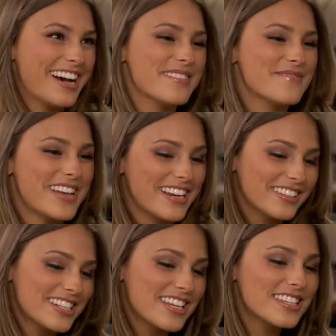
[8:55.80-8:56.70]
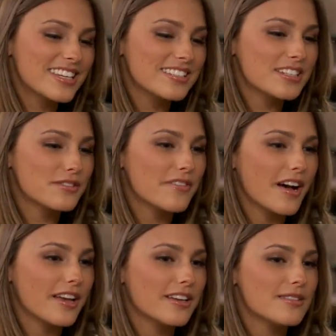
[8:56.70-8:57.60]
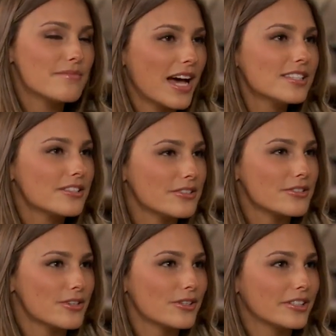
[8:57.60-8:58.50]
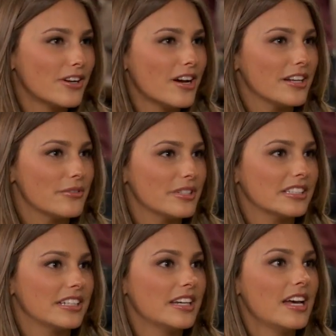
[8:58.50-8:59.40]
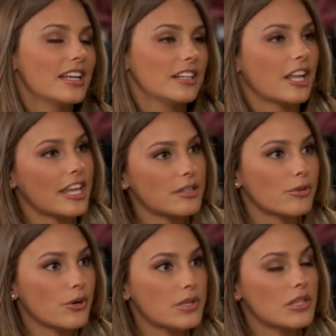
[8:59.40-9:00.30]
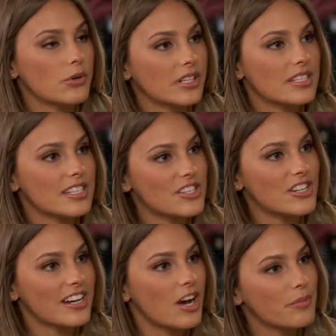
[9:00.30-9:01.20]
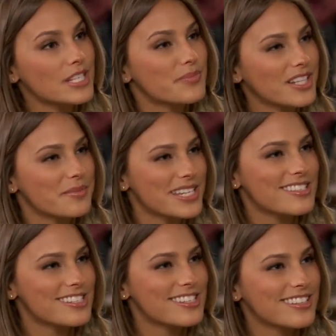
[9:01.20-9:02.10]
And it lets us identify ambassadors early on and really let them grow within the organization and help us spread the message.